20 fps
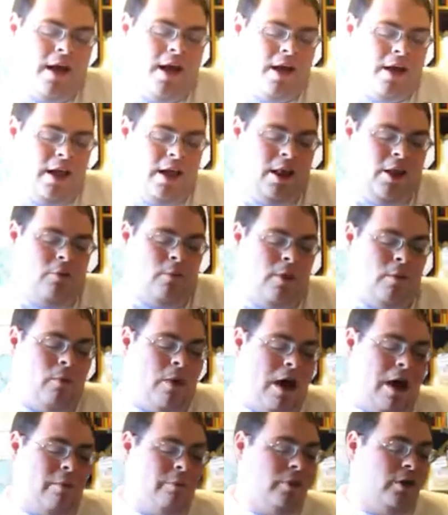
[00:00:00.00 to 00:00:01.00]
uh, anyway,
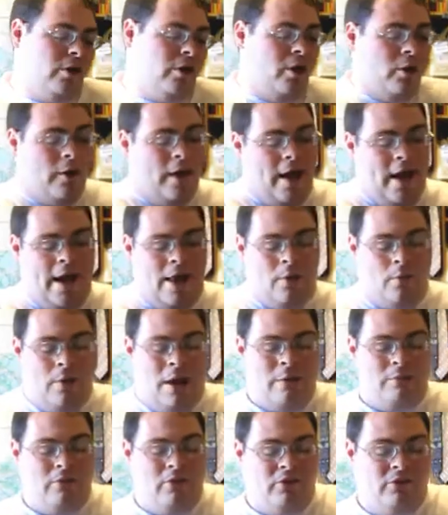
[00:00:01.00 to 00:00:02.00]
well, I'm going to go ahead and
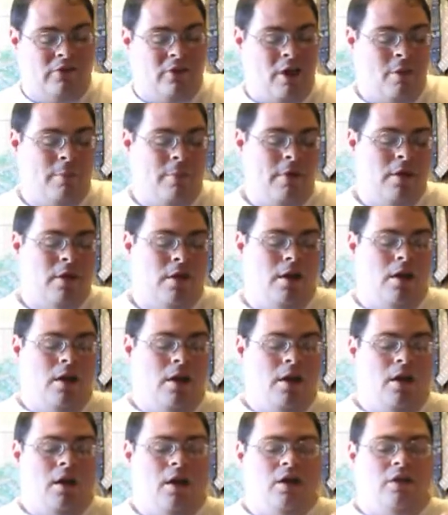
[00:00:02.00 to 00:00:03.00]
wrap this up.
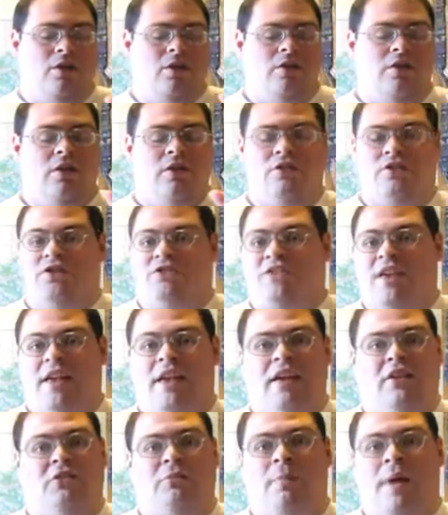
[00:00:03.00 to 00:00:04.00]
Just
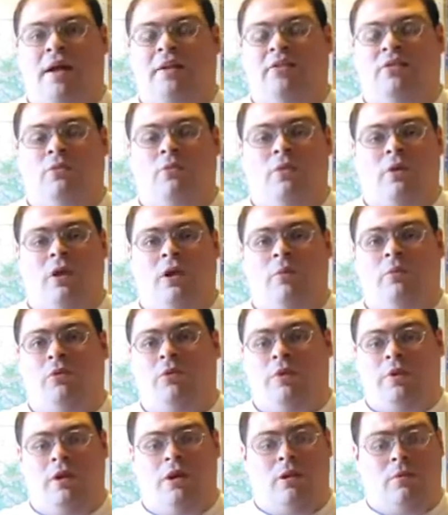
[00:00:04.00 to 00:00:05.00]
expect
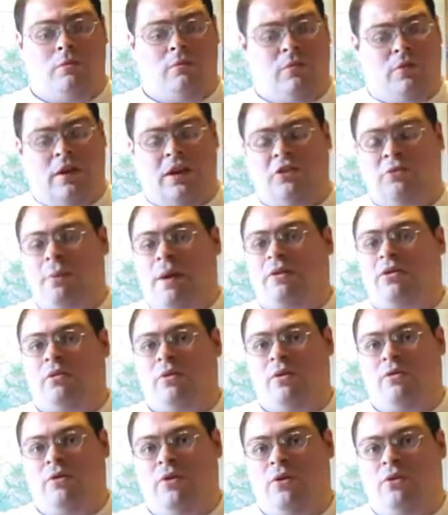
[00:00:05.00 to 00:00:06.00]
um, expect the
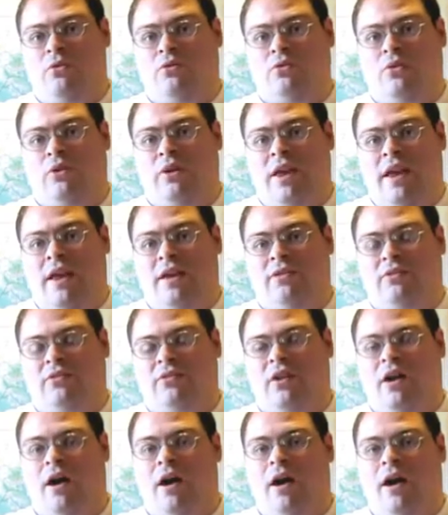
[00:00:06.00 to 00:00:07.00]
reviews on
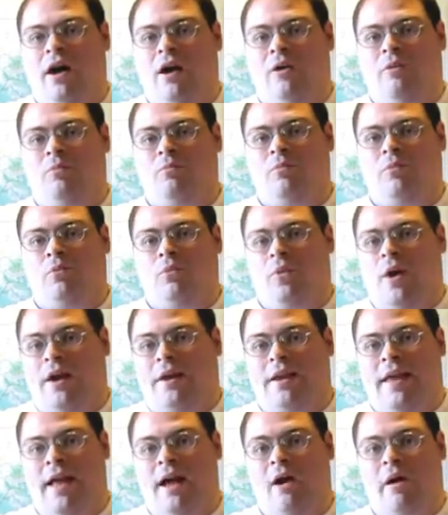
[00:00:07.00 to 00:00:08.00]
these. Uh,
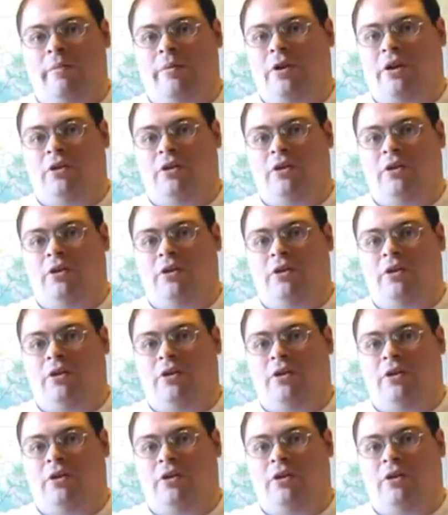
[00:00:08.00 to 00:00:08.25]
right now, I'm